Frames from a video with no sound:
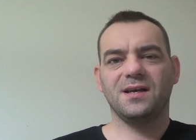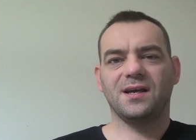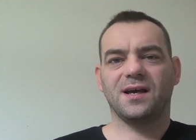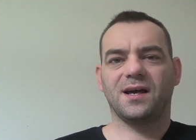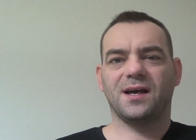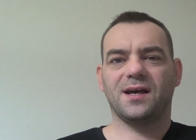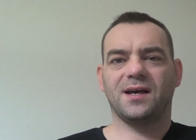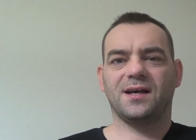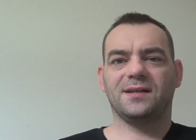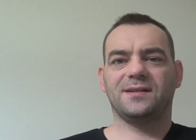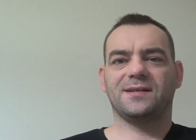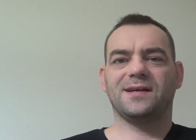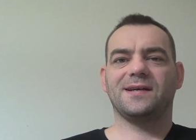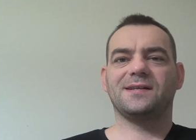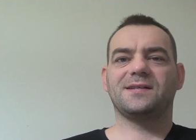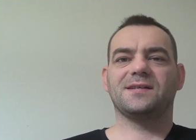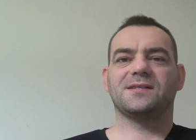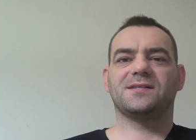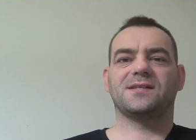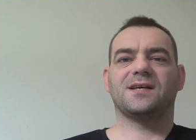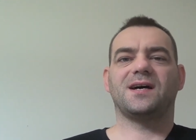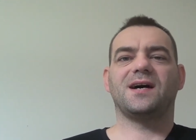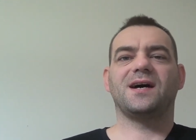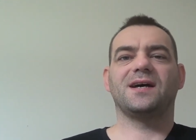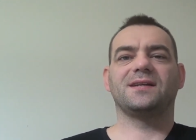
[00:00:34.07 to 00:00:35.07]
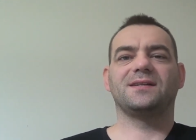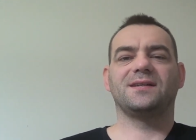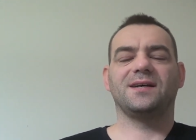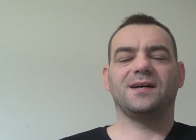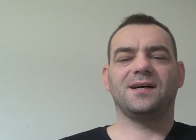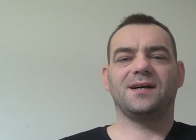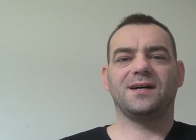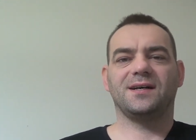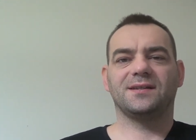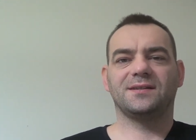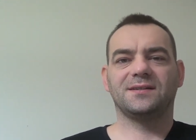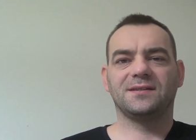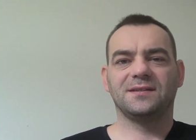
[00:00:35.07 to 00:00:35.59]
Uh, they decide
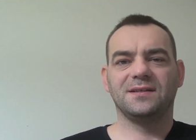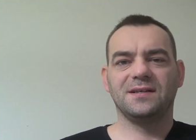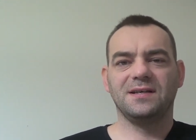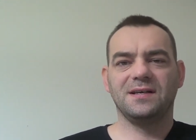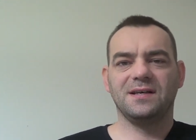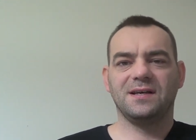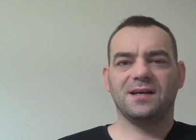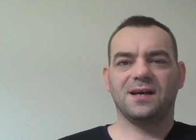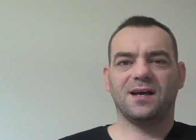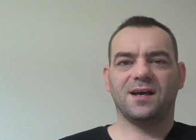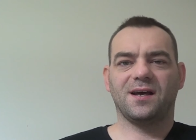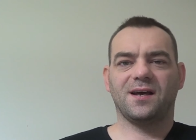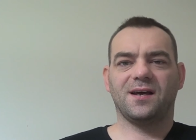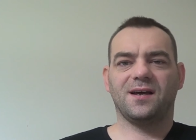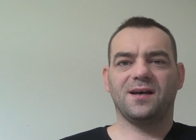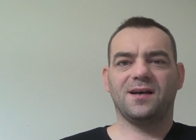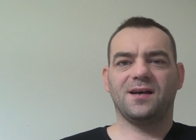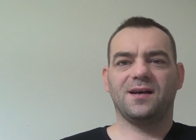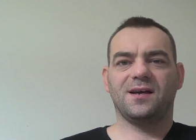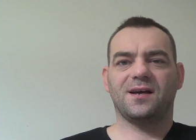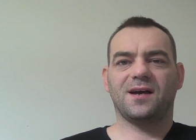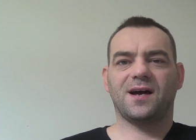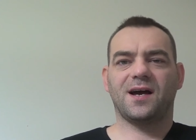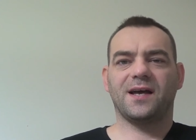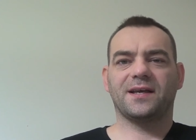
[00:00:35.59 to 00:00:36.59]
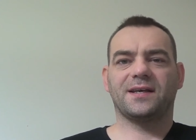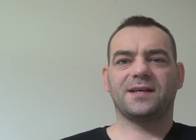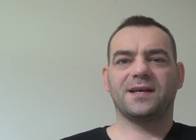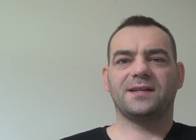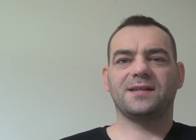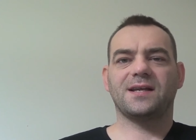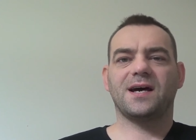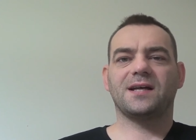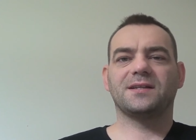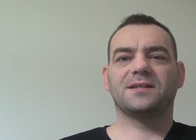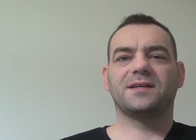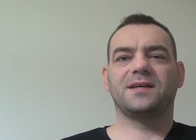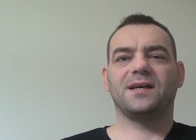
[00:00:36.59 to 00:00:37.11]
that uh, I
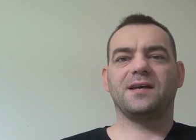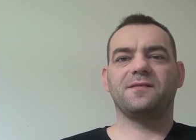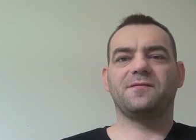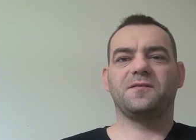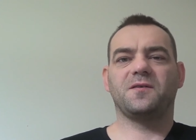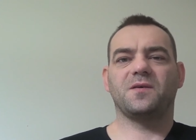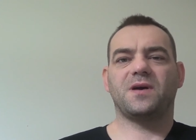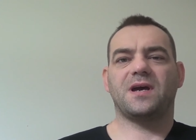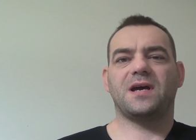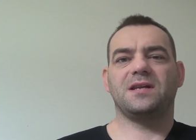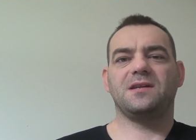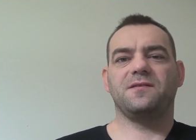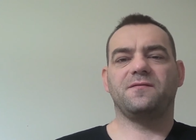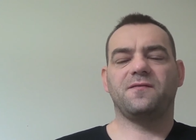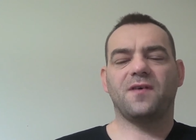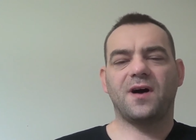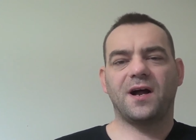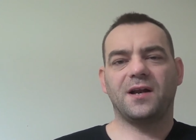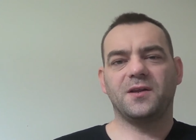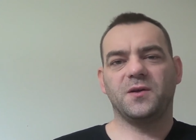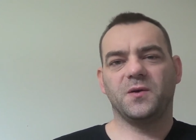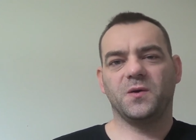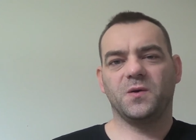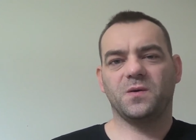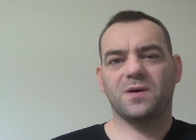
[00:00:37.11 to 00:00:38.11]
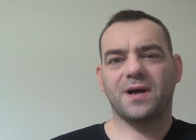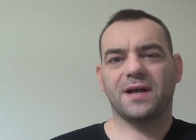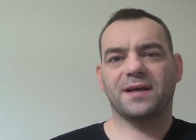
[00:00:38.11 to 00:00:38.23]
cannot give you any value.